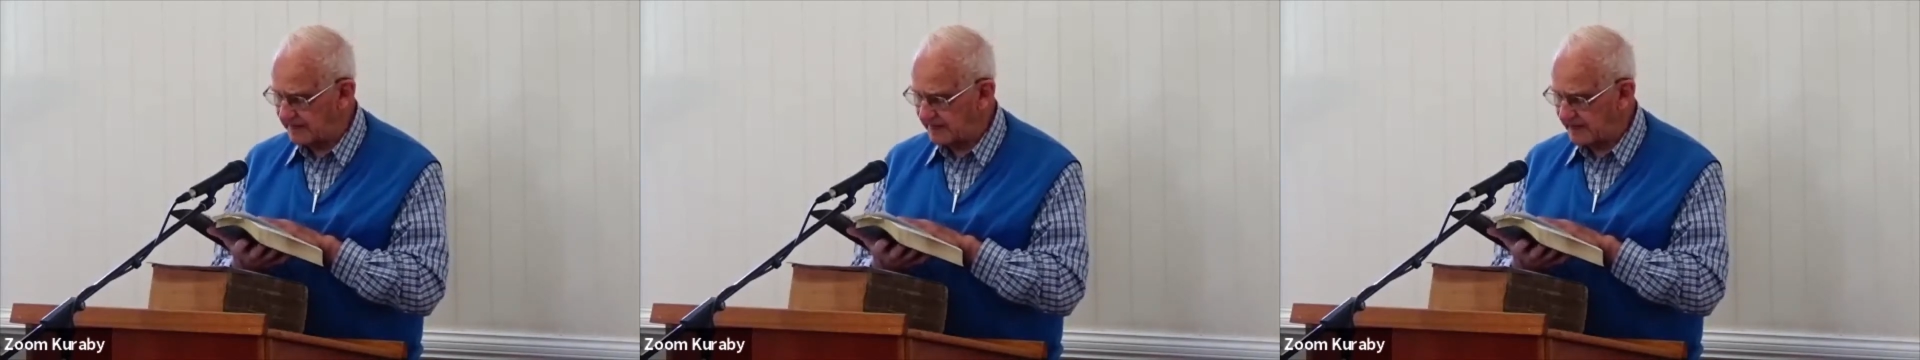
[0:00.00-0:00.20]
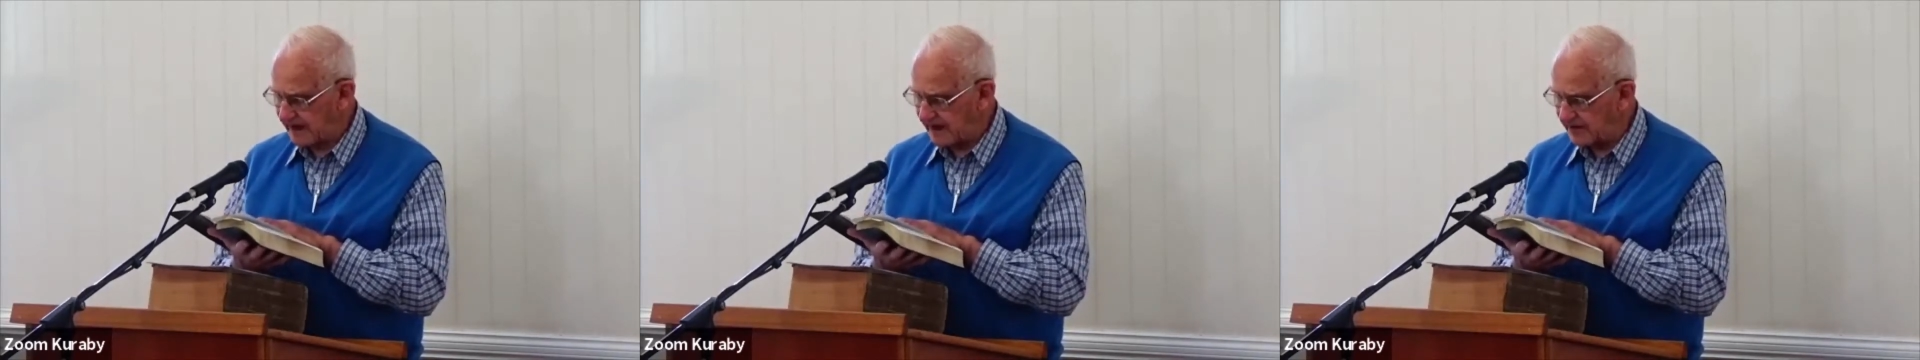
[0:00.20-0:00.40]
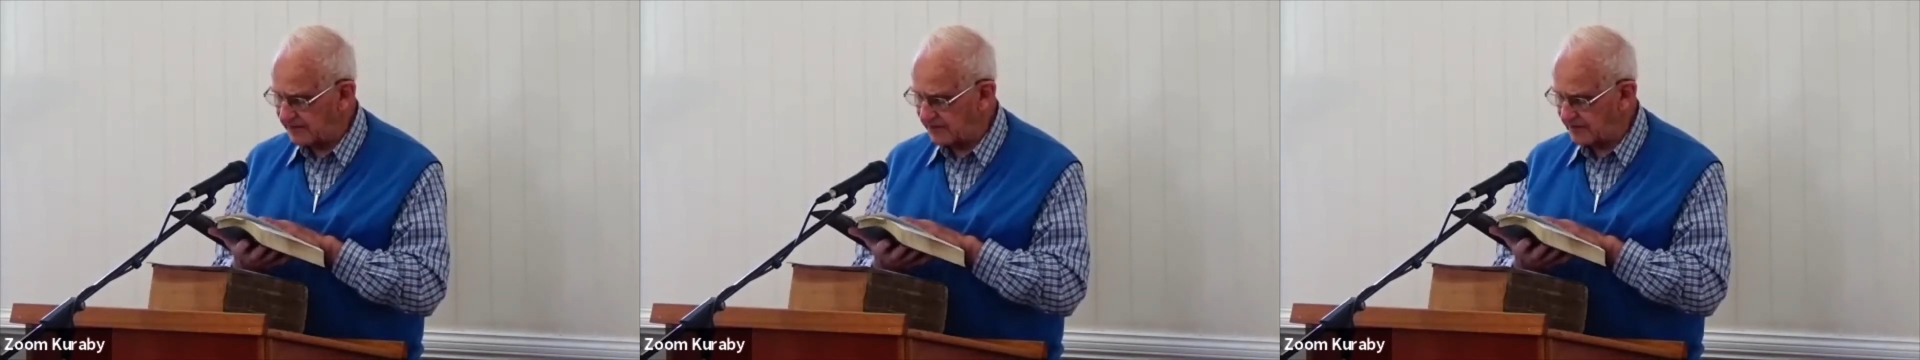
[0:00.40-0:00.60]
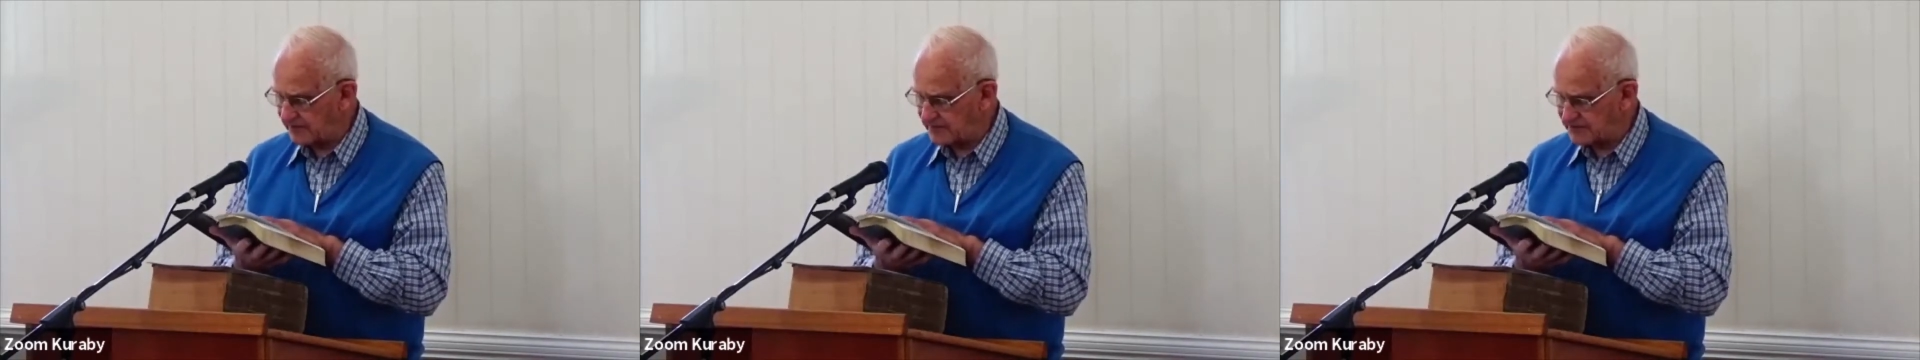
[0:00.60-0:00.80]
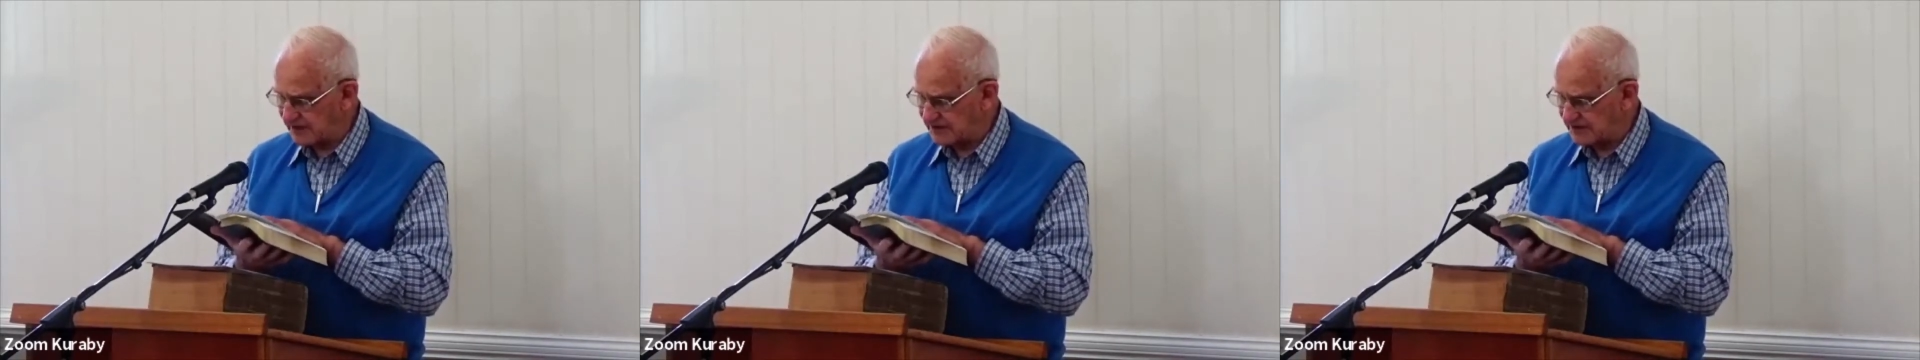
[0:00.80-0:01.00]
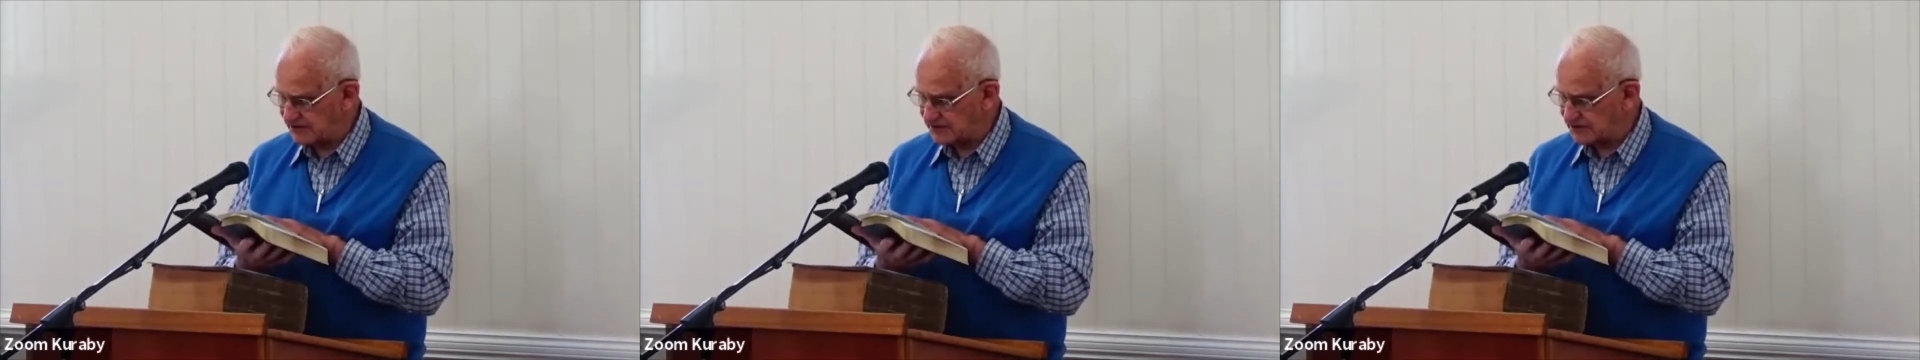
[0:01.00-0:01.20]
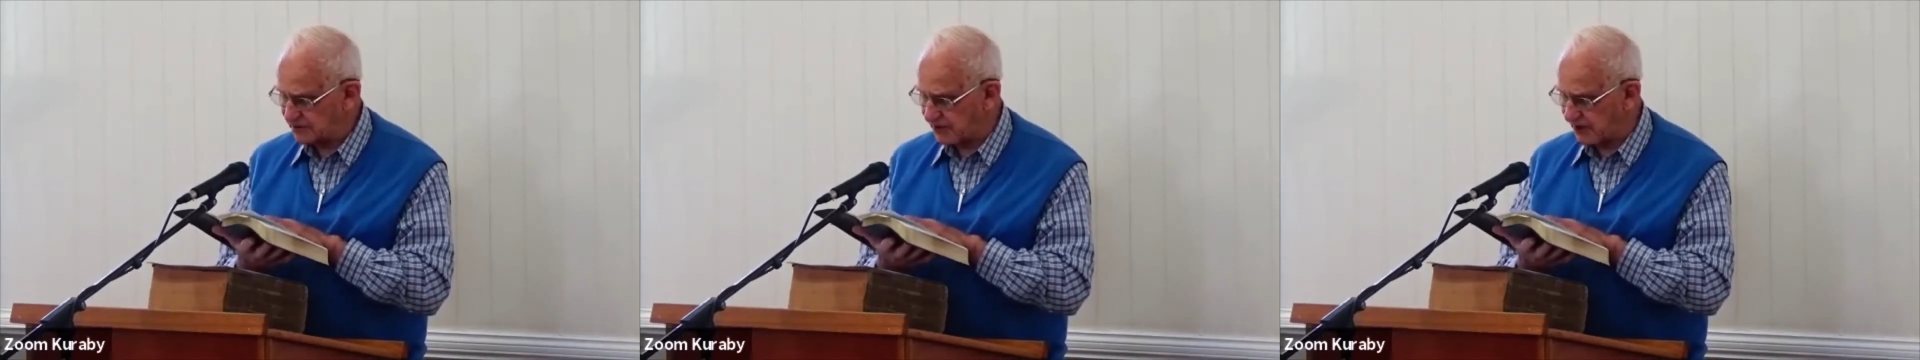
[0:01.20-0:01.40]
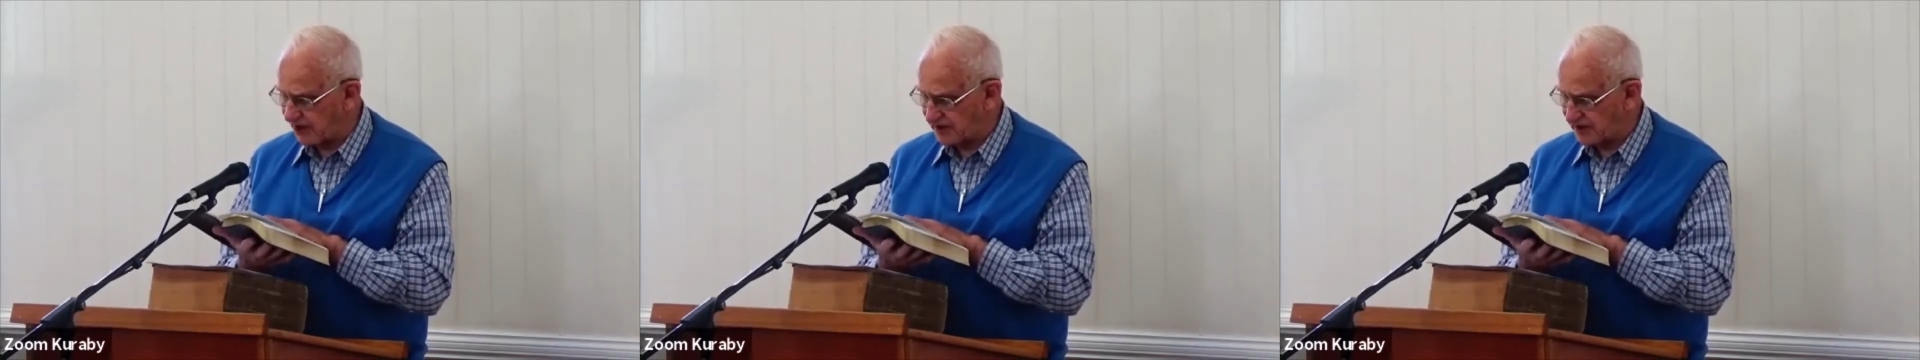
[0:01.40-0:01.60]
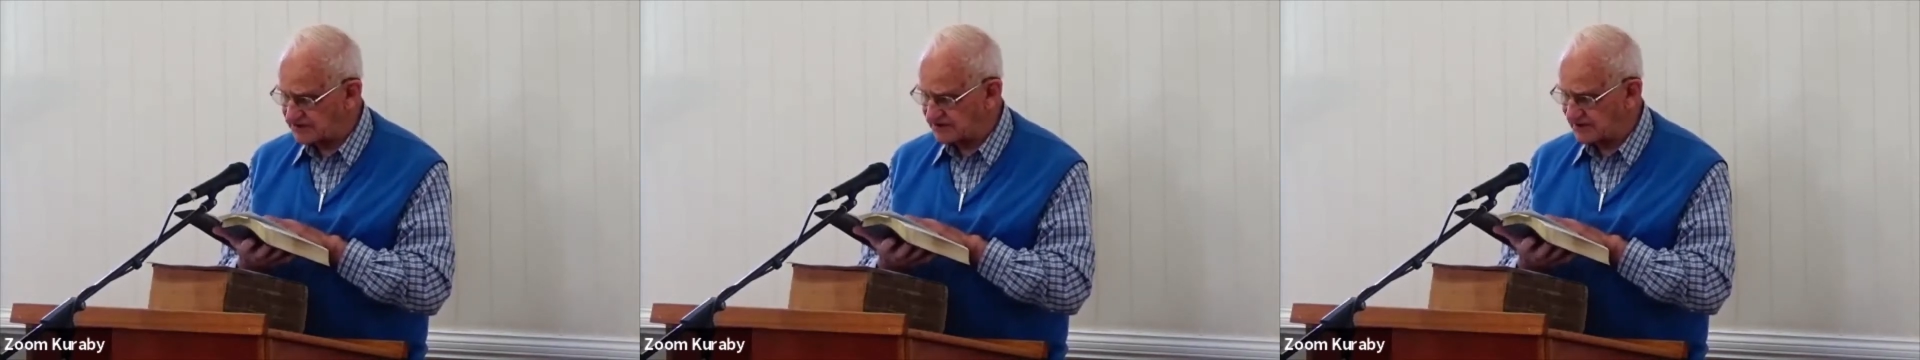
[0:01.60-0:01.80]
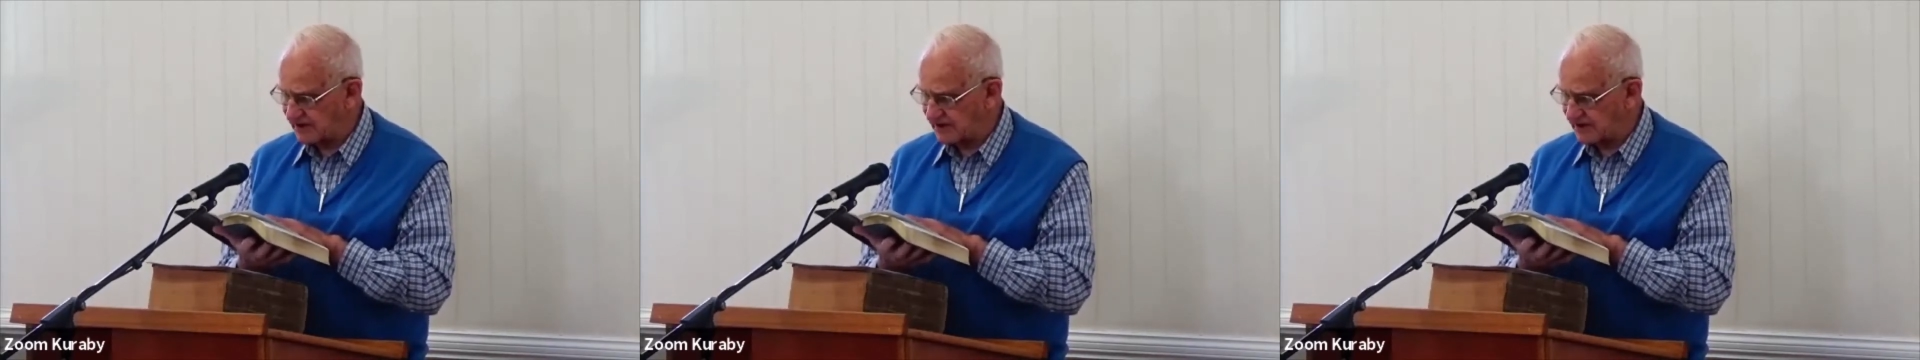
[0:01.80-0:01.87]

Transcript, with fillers: and from Jesus Christ,